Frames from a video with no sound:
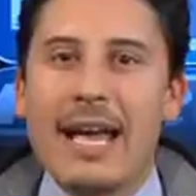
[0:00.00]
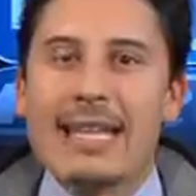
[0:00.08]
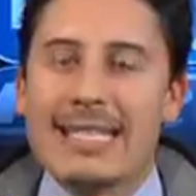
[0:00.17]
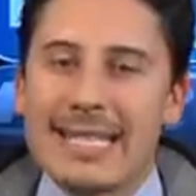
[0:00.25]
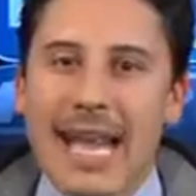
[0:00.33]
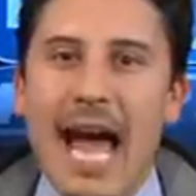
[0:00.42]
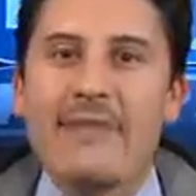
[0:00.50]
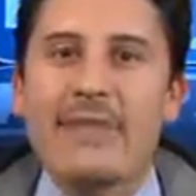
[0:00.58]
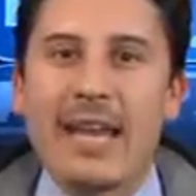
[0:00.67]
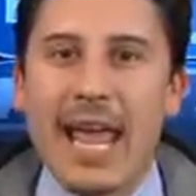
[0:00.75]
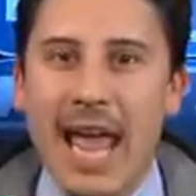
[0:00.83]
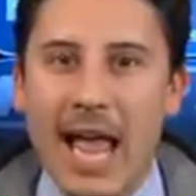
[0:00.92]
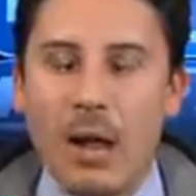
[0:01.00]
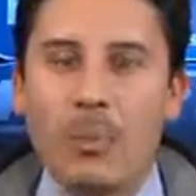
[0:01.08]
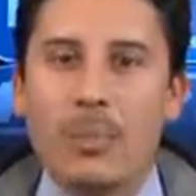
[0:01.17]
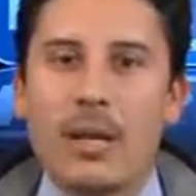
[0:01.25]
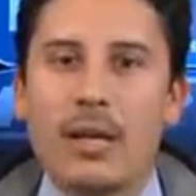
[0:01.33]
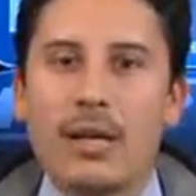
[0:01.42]
And staff can
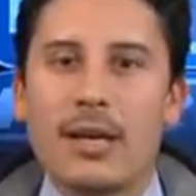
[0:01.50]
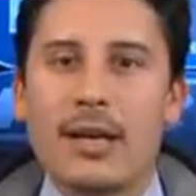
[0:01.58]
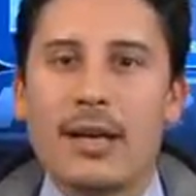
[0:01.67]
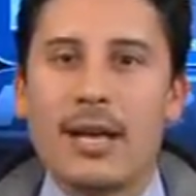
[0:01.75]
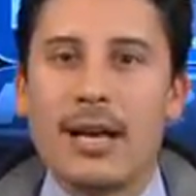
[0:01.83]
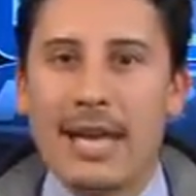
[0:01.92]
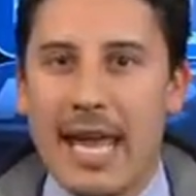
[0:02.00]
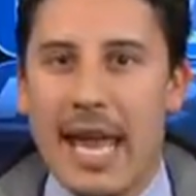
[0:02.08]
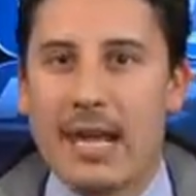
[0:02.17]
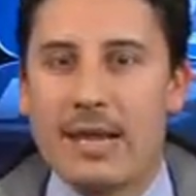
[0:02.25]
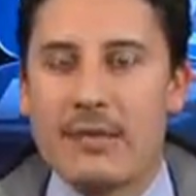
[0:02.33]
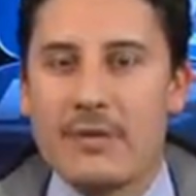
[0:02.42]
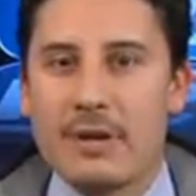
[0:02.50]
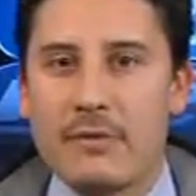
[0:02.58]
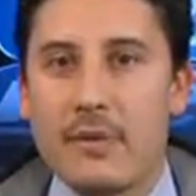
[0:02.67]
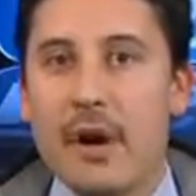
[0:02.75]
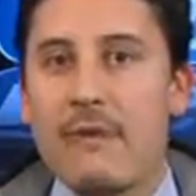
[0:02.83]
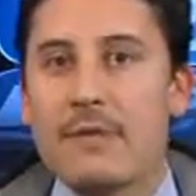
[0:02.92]
help a candidate
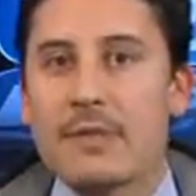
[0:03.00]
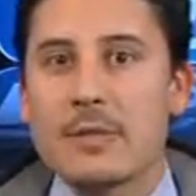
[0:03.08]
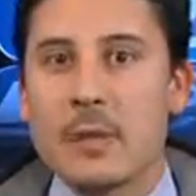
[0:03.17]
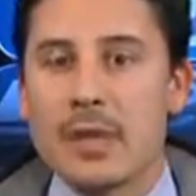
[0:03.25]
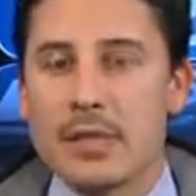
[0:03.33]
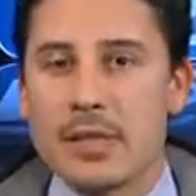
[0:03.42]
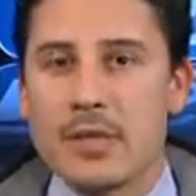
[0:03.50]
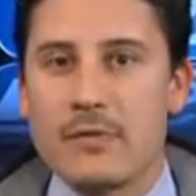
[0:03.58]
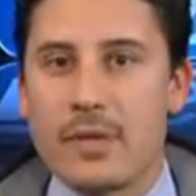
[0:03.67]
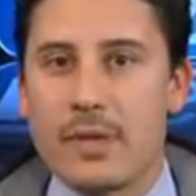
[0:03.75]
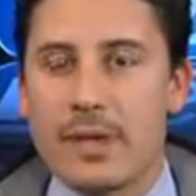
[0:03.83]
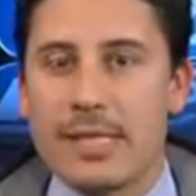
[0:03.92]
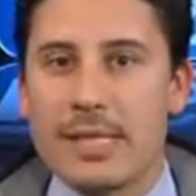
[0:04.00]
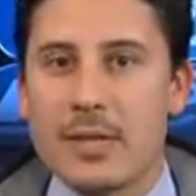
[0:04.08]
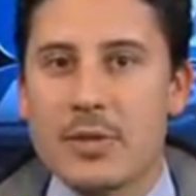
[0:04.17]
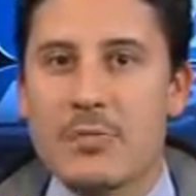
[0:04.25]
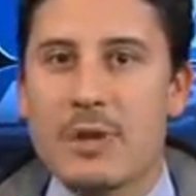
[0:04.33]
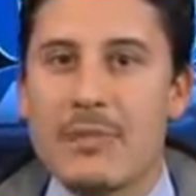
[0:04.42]
running for office or a leader of an
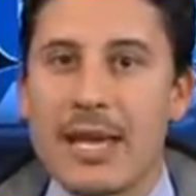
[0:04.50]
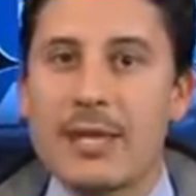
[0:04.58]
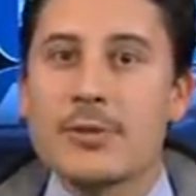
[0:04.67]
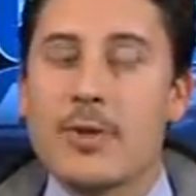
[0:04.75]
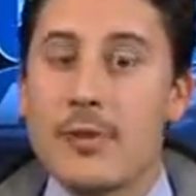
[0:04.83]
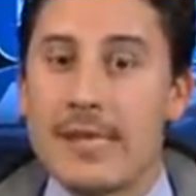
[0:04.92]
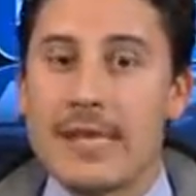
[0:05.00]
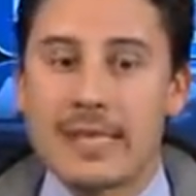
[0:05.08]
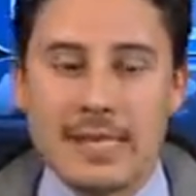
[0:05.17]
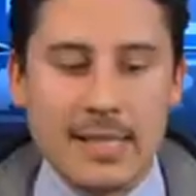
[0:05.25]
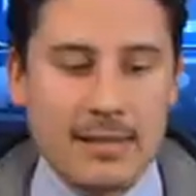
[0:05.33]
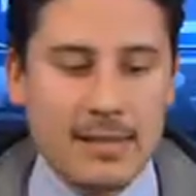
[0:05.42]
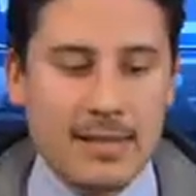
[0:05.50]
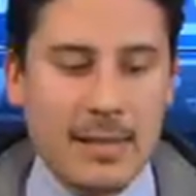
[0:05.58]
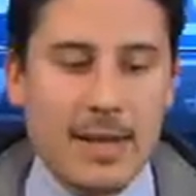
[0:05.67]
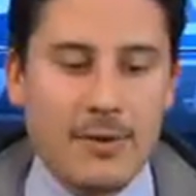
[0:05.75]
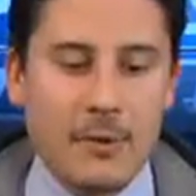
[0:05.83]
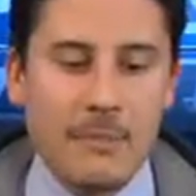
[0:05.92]
organization by making sure that they stick to the
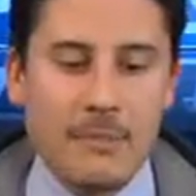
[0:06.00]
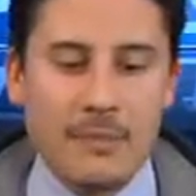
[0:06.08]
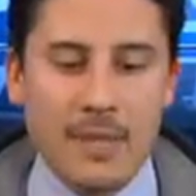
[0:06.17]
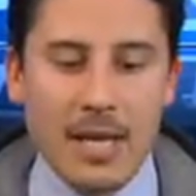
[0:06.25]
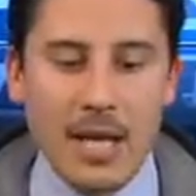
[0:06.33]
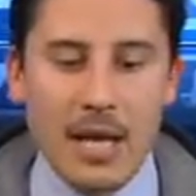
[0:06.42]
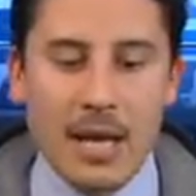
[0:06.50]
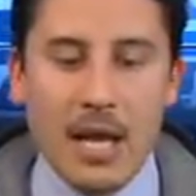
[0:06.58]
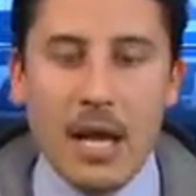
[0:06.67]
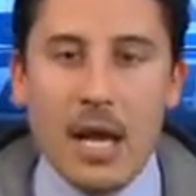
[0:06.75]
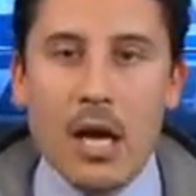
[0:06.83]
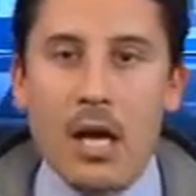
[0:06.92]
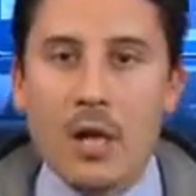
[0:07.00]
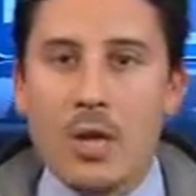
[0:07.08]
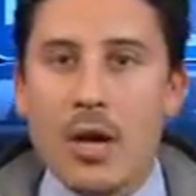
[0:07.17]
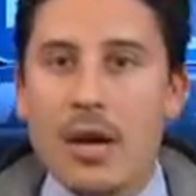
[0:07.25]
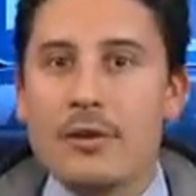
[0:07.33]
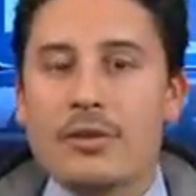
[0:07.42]
schedule.
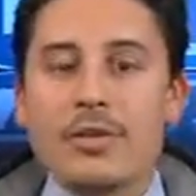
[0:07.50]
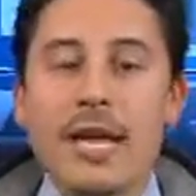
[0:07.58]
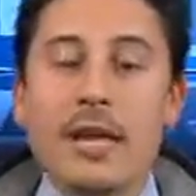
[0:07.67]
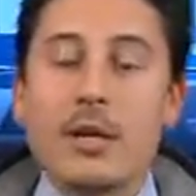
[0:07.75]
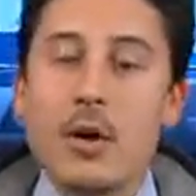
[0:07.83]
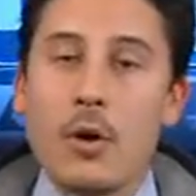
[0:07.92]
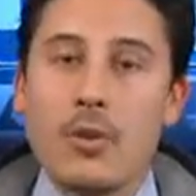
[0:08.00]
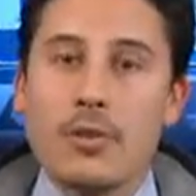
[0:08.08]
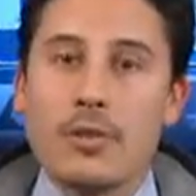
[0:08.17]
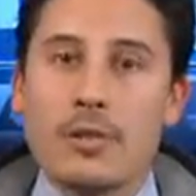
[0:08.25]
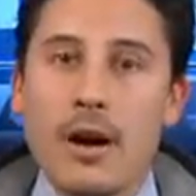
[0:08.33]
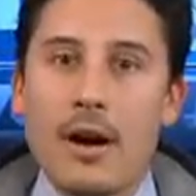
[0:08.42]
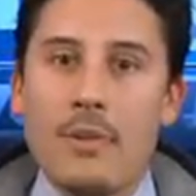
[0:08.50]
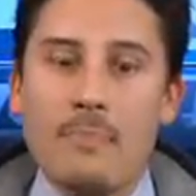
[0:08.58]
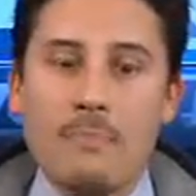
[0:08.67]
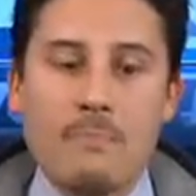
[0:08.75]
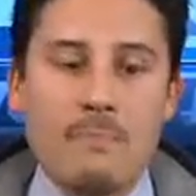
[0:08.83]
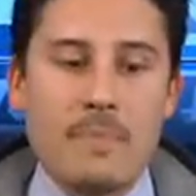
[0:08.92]
You got to understand donors are
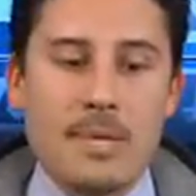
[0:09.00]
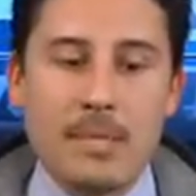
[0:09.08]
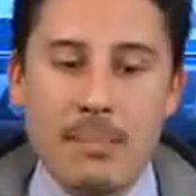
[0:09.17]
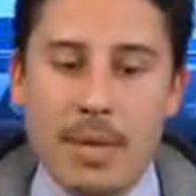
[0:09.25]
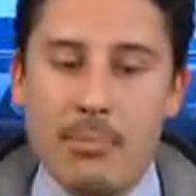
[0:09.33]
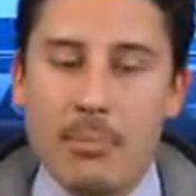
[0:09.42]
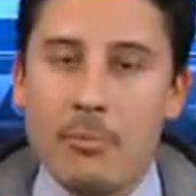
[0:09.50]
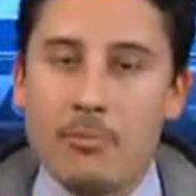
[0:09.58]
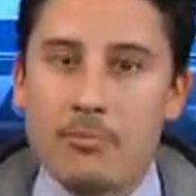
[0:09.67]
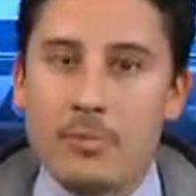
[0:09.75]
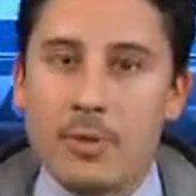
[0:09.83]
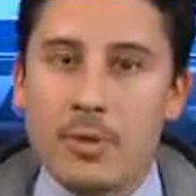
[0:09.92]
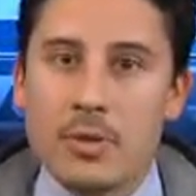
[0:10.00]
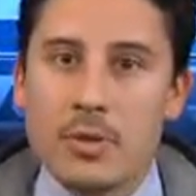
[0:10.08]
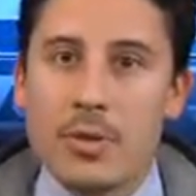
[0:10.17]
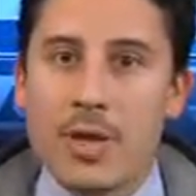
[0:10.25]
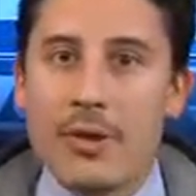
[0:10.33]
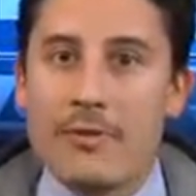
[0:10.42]
busy people,
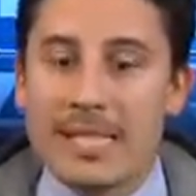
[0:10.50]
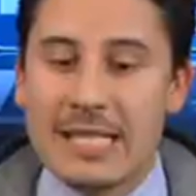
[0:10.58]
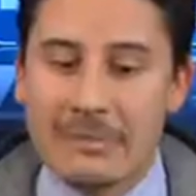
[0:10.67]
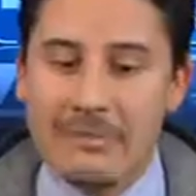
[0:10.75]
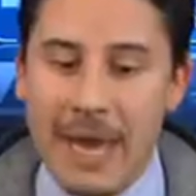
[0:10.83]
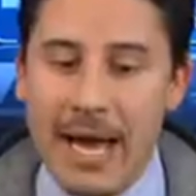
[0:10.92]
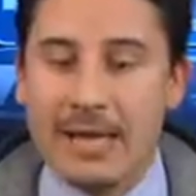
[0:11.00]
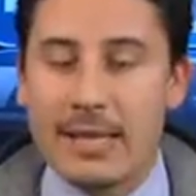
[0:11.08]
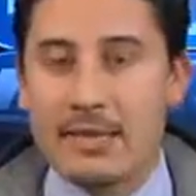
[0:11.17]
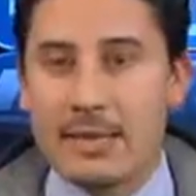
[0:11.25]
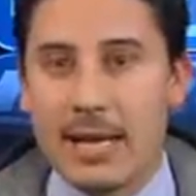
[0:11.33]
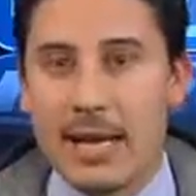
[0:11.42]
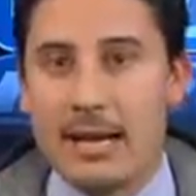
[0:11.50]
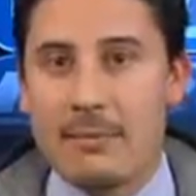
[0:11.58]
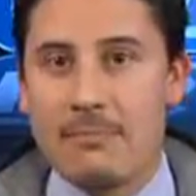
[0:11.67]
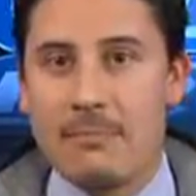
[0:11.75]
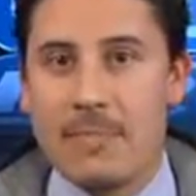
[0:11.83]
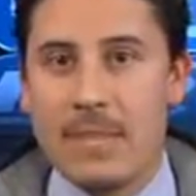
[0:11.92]
so you got to respect their
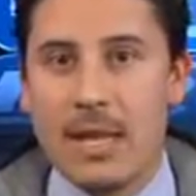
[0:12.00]
time